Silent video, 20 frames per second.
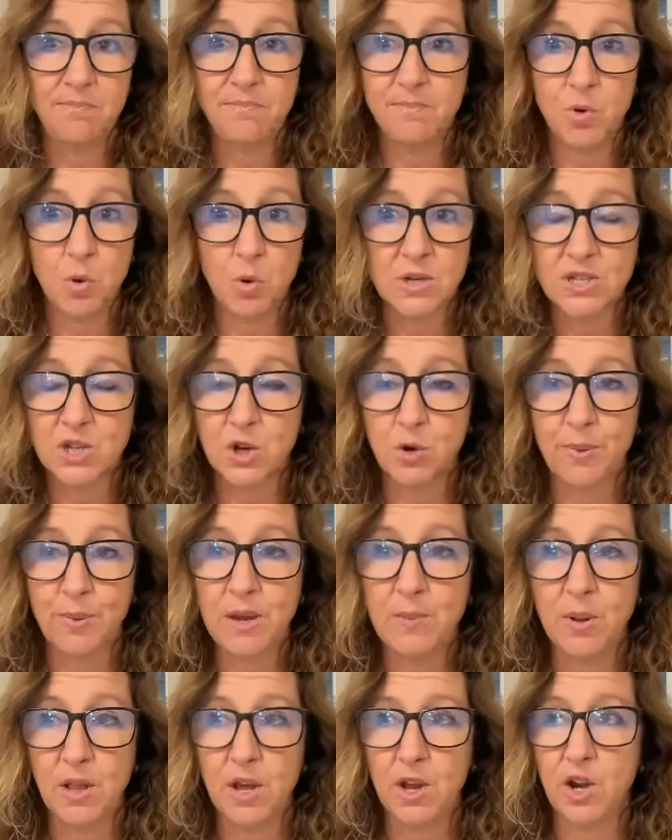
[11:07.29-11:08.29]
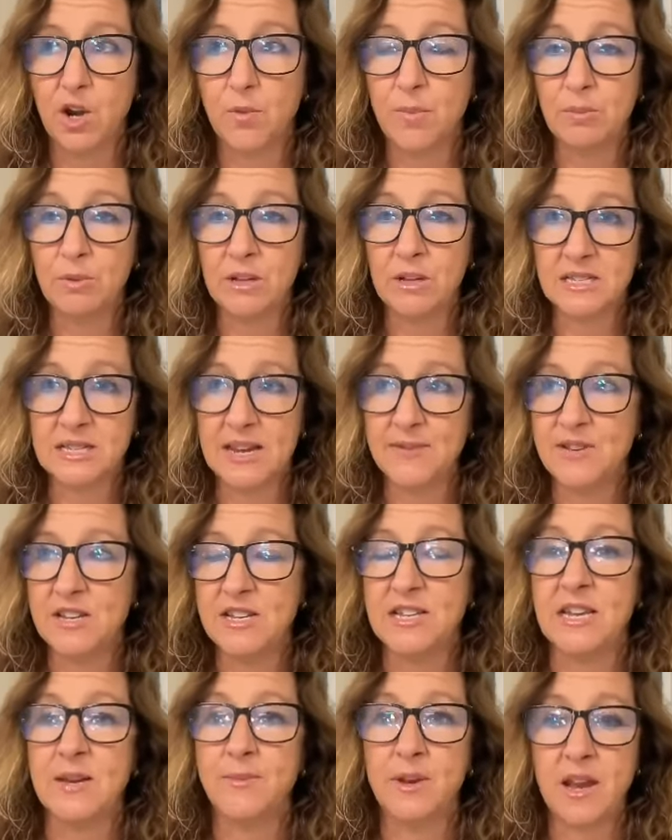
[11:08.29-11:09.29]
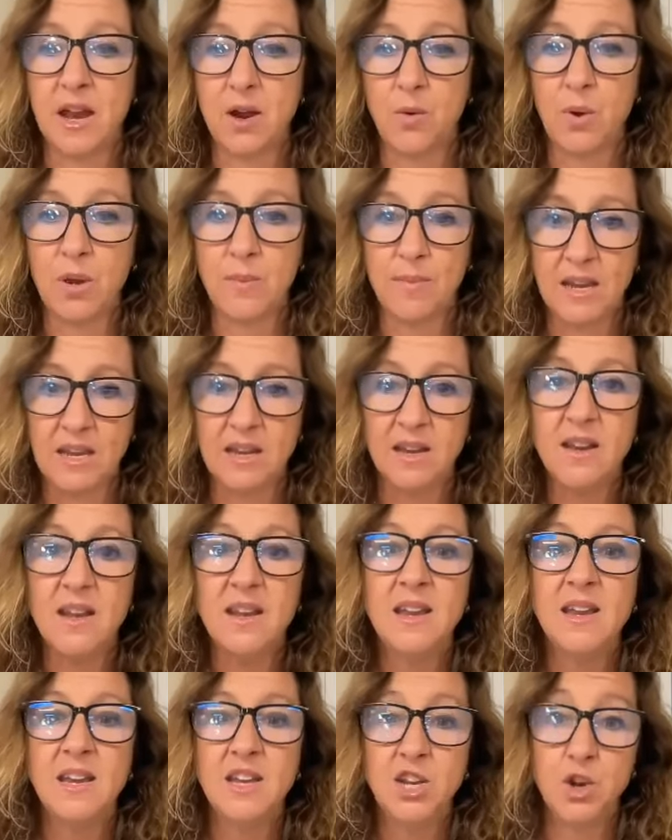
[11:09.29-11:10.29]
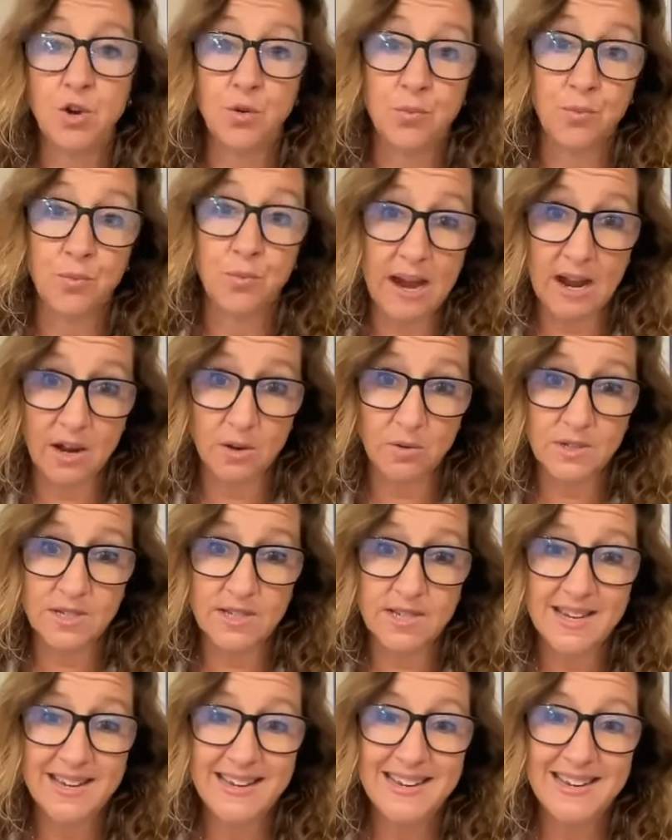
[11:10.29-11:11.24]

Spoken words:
or so people on our public safety team, and now we meet year round.